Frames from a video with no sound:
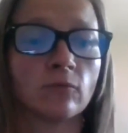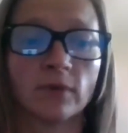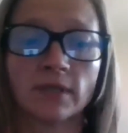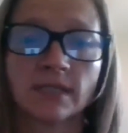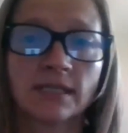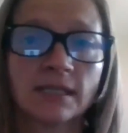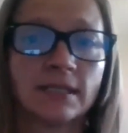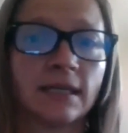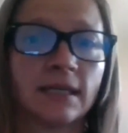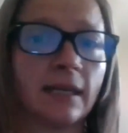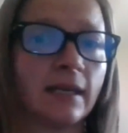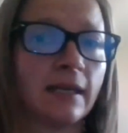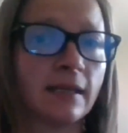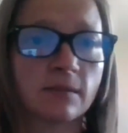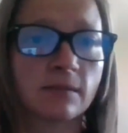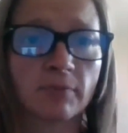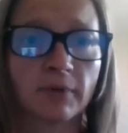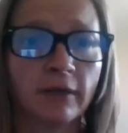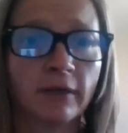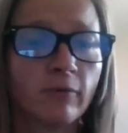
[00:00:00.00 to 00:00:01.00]
once a day.
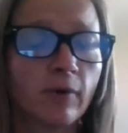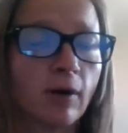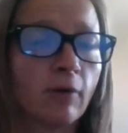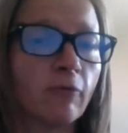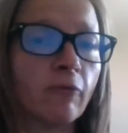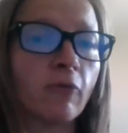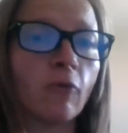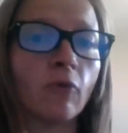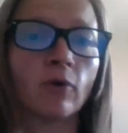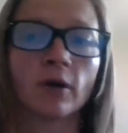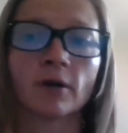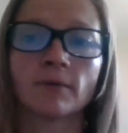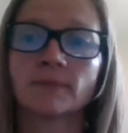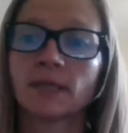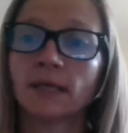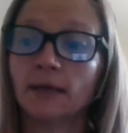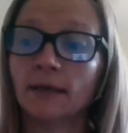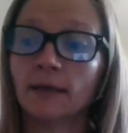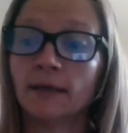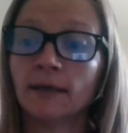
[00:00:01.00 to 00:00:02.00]
It's pretty well formed.